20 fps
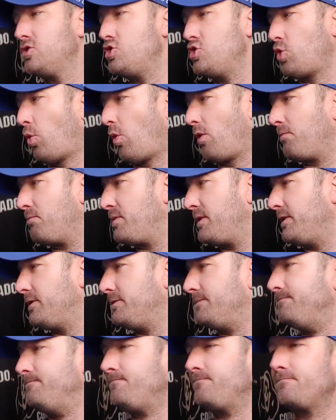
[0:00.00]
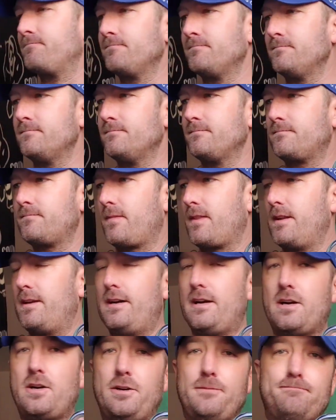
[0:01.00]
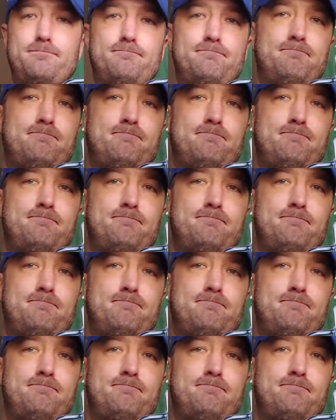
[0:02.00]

Jordan Peele. All right.